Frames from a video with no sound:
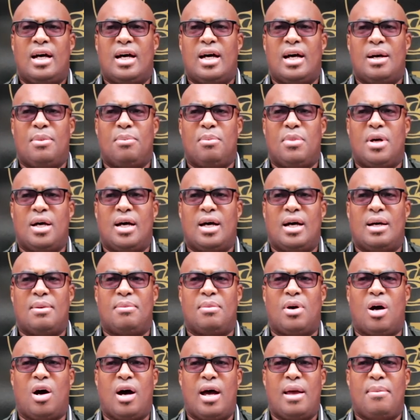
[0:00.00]
um,
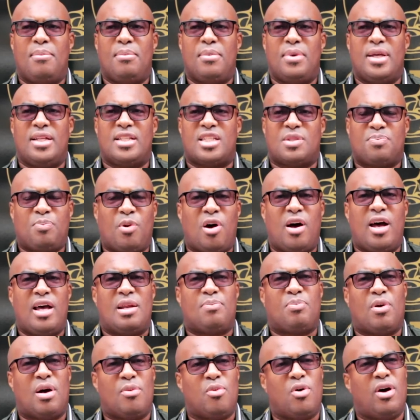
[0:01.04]
um, I'm
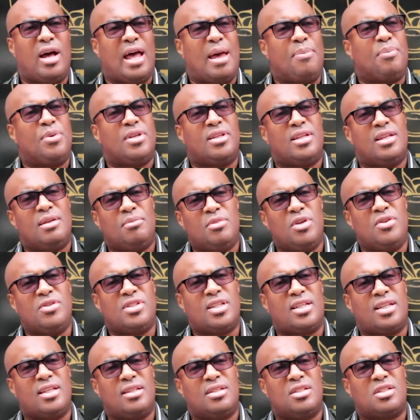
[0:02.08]
inspired by what happened in the
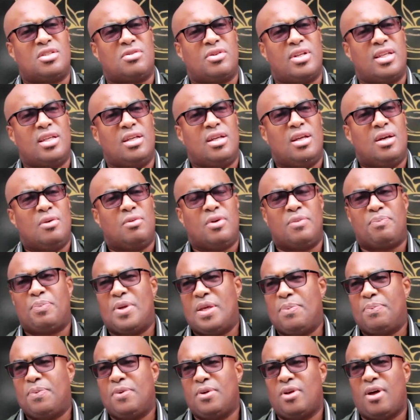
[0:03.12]
music industry with
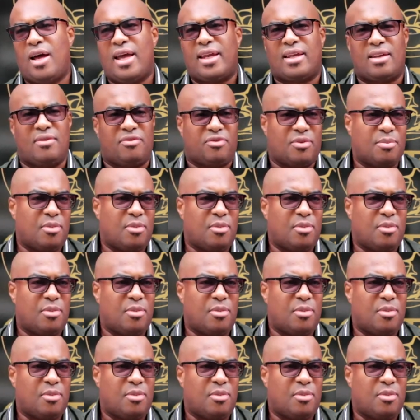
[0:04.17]
people like,